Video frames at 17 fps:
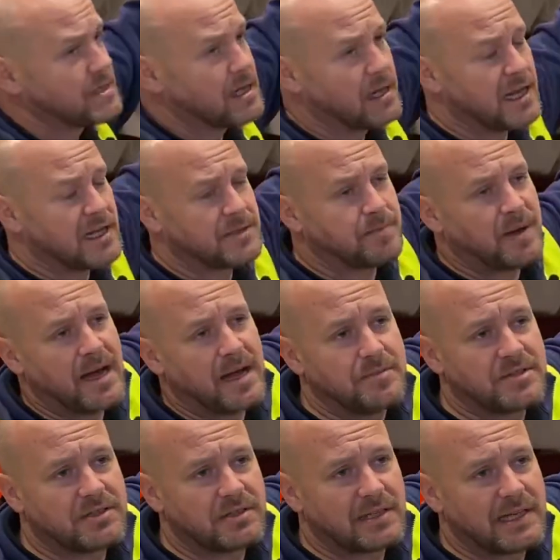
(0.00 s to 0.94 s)
the less
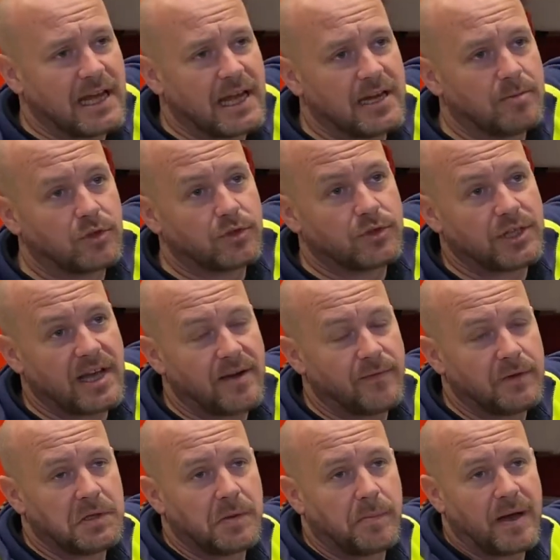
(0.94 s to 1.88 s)
pipes and cables you
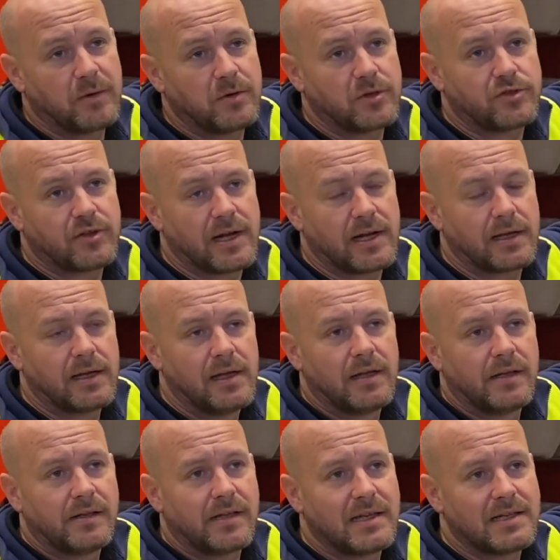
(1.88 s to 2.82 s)
have in the power track,
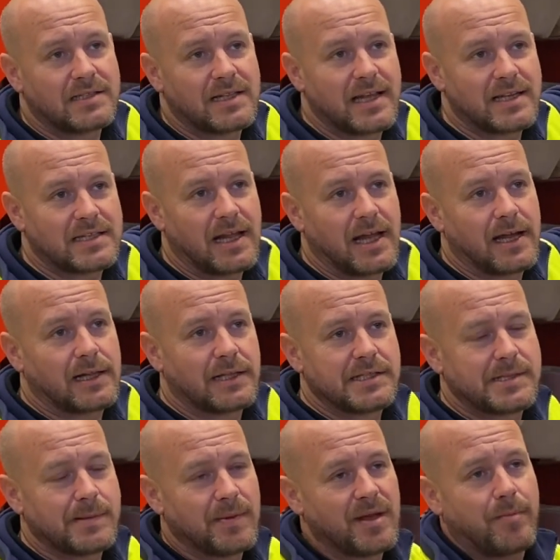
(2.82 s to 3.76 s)
there's less
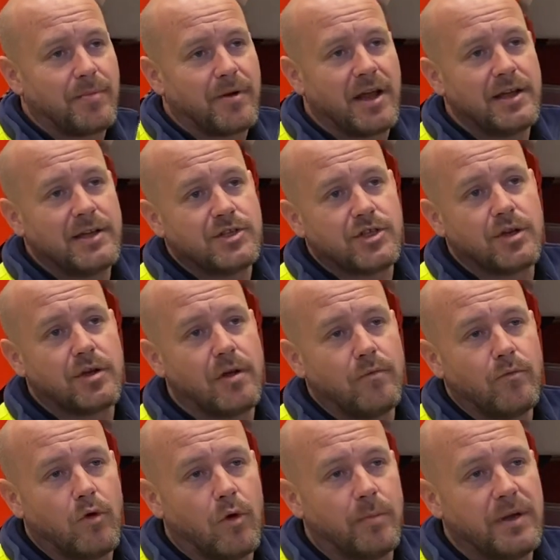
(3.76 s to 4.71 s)
likely to be abrasion
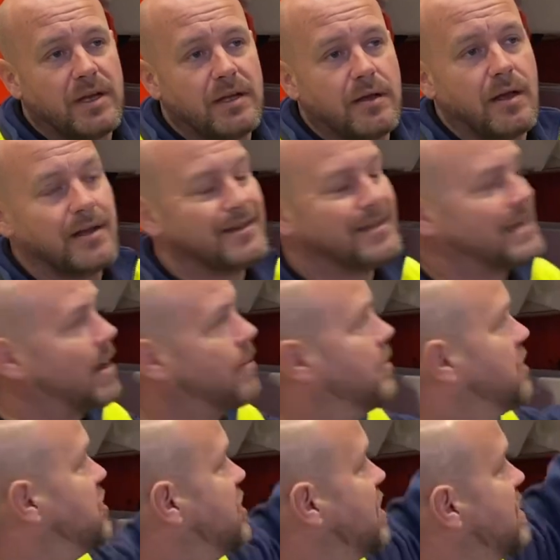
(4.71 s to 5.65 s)
and rubbing and
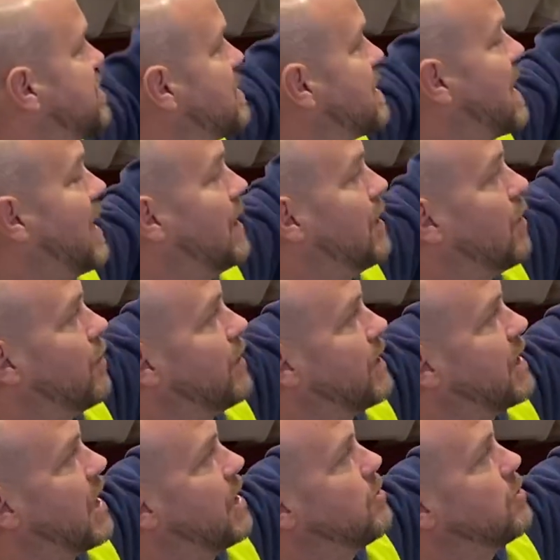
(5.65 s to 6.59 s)
damage inside on
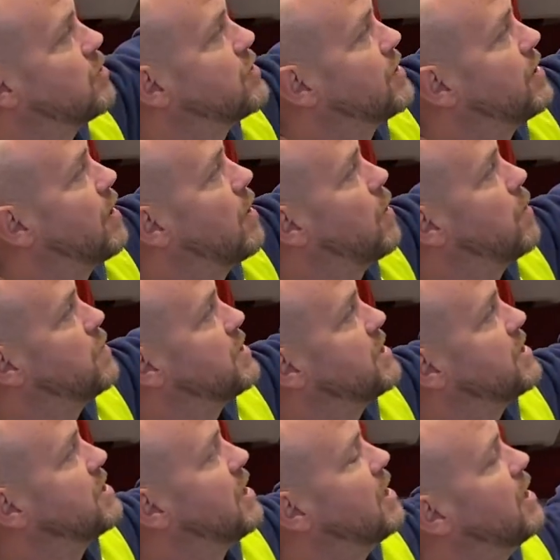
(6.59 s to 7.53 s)
the cables and the
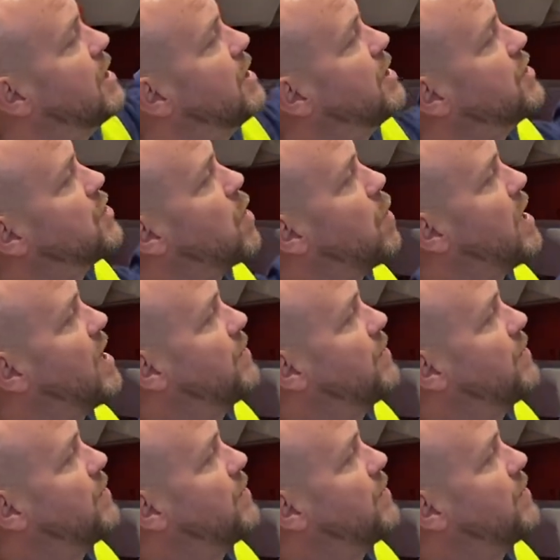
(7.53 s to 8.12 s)
hoses. So we